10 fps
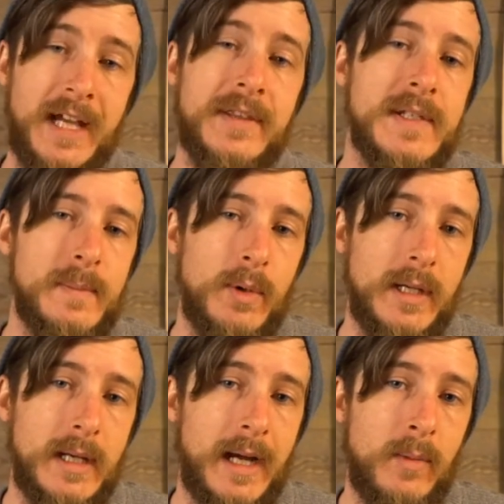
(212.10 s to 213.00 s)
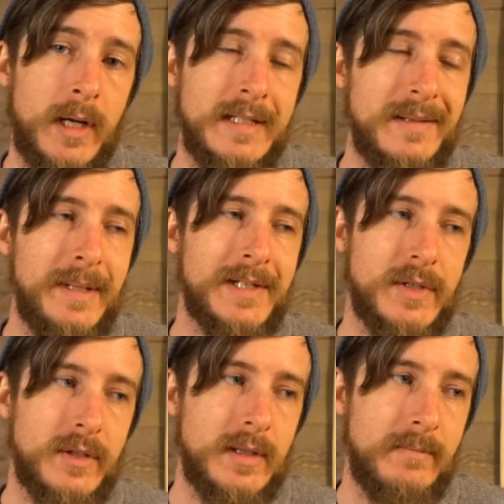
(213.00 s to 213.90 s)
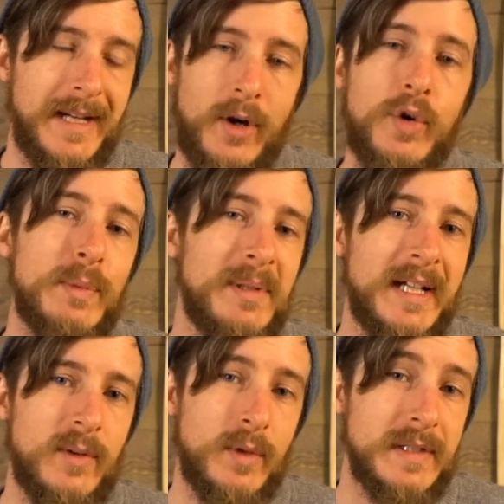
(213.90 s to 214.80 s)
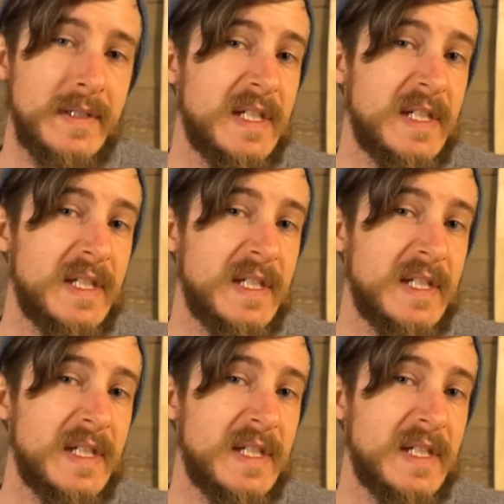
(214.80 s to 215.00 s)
At this point, I wanted to make sure that my oak plank wouldn't